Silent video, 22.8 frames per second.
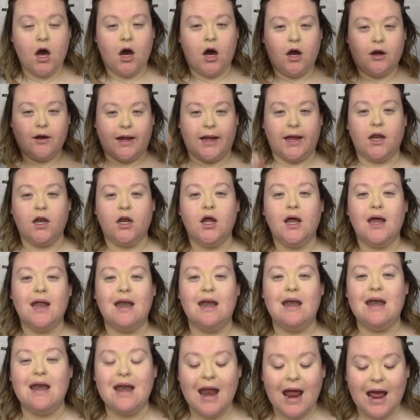All right,
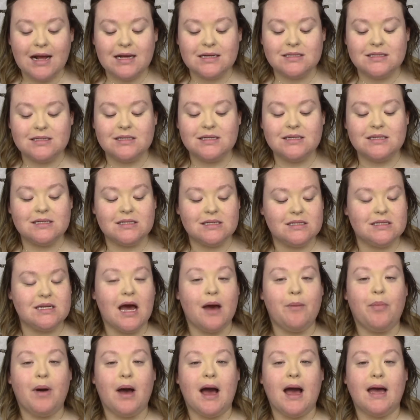next
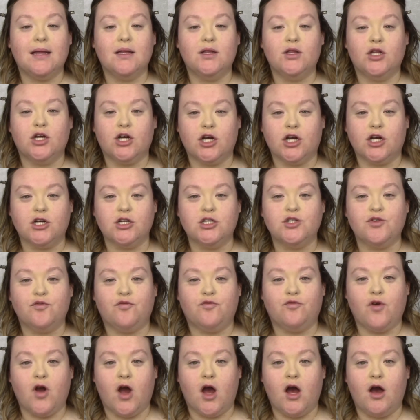step I learned
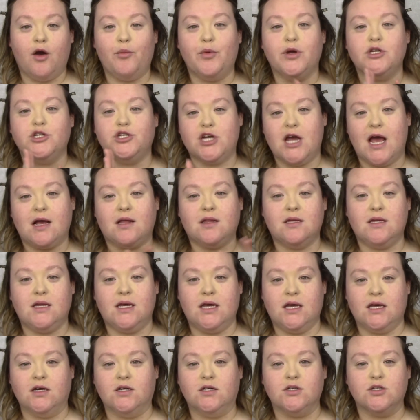from Jaclyn
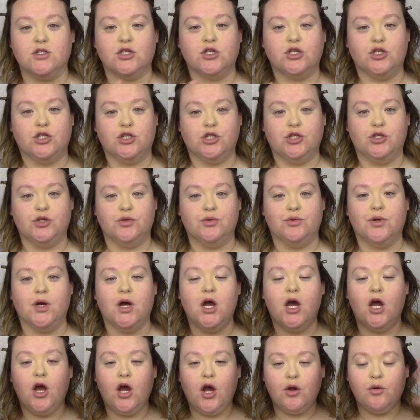Hill's new
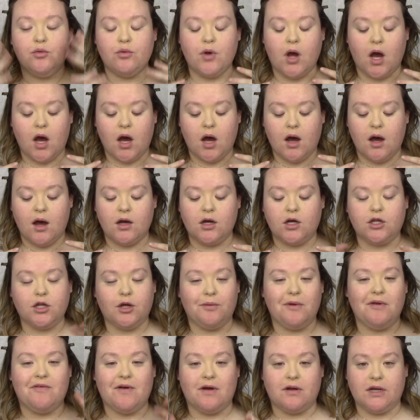
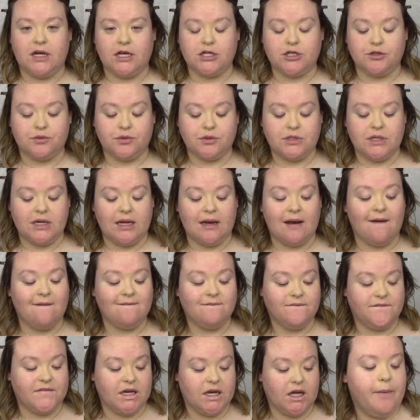glowy foundation routine
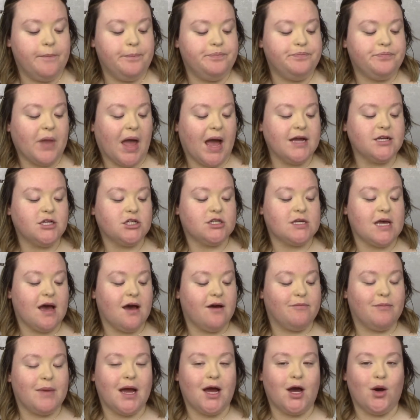video. I just
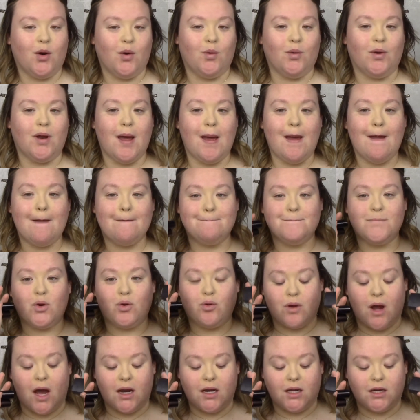have my own
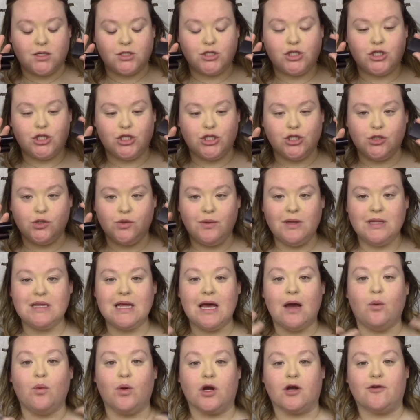products to do with
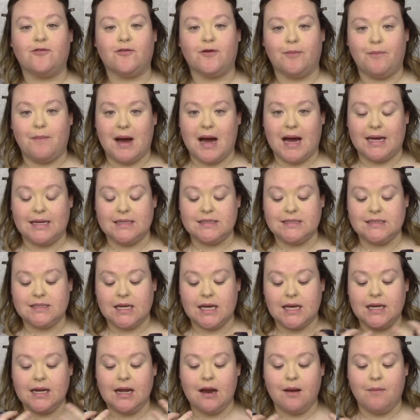that work for my
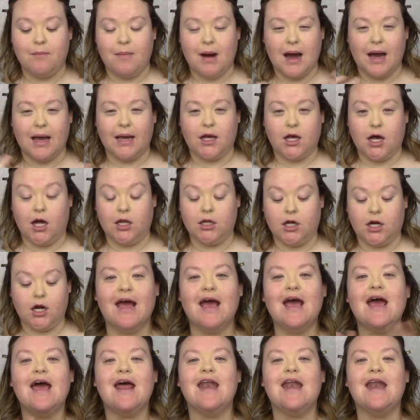skin and my color.